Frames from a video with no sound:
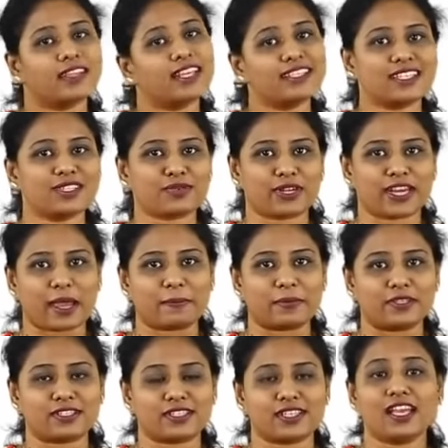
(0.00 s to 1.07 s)
This is what
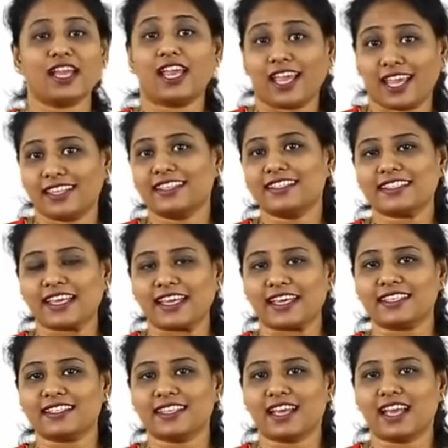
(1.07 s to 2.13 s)
happens. In this
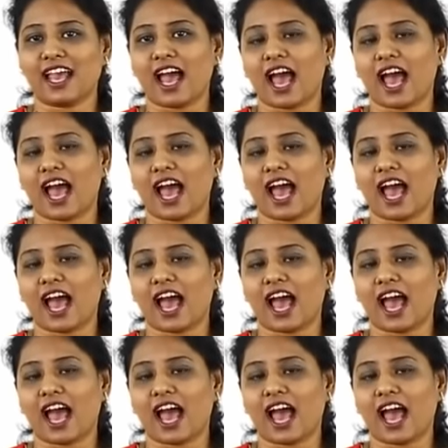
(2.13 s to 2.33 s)
case,